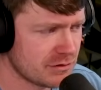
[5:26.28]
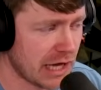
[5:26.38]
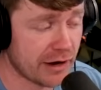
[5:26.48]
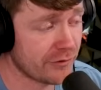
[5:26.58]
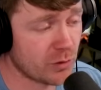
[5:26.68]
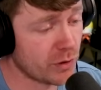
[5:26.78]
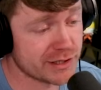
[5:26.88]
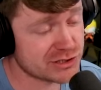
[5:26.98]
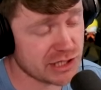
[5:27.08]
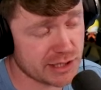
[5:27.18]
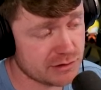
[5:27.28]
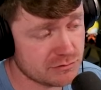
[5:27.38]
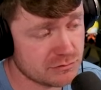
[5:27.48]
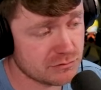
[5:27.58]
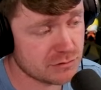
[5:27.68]
Y'all don't know what he's saying.
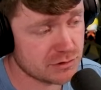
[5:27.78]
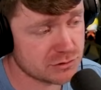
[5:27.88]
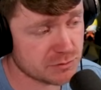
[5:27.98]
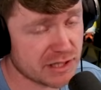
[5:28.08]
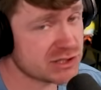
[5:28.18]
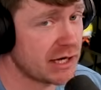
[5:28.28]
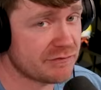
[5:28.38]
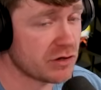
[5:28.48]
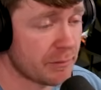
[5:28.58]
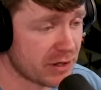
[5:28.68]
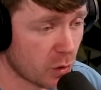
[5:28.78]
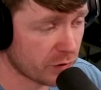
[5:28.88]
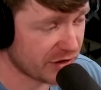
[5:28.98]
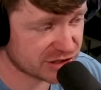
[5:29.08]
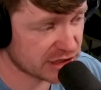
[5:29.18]
Somebody's gonna have to let me know
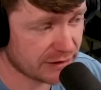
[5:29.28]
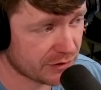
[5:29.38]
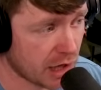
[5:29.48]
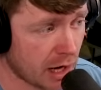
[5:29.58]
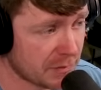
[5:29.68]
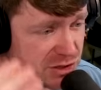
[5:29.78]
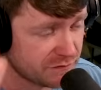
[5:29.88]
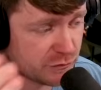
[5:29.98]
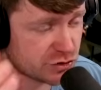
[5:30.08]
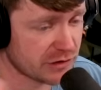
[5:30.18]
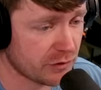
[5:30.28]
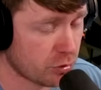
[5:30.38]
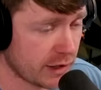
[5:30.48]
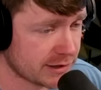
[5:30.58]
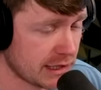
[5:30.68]
what they say in the comments if you've seen the
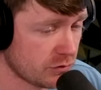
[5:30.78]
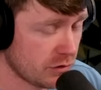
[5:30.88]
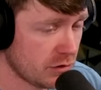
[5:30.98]
breakdown.